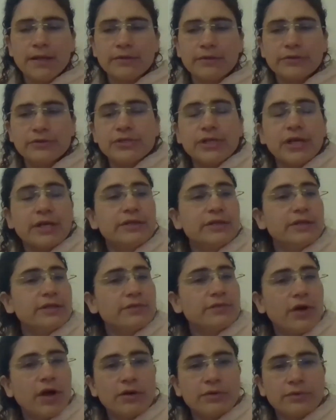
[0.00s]
There's
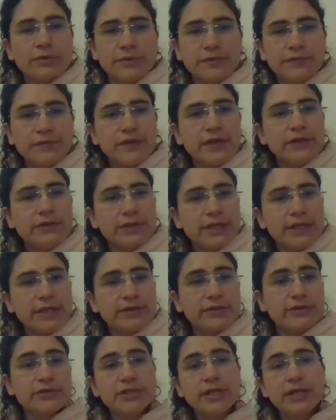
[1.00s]
nothing wrong with
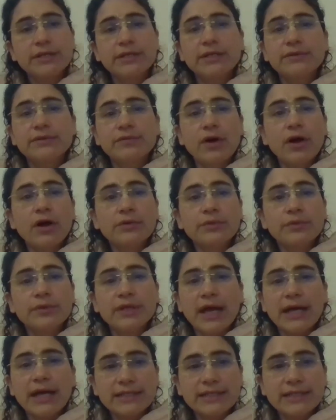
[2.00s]
feeling. There's nothing wrong
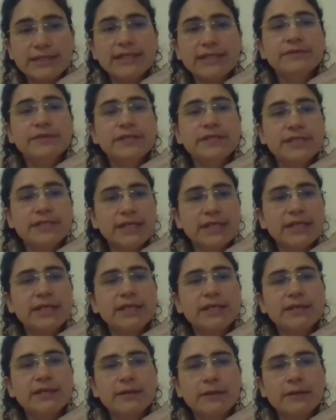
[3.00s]
with
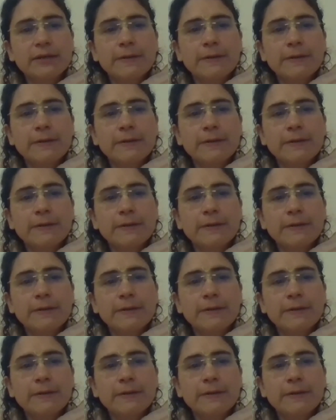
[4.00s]
activity,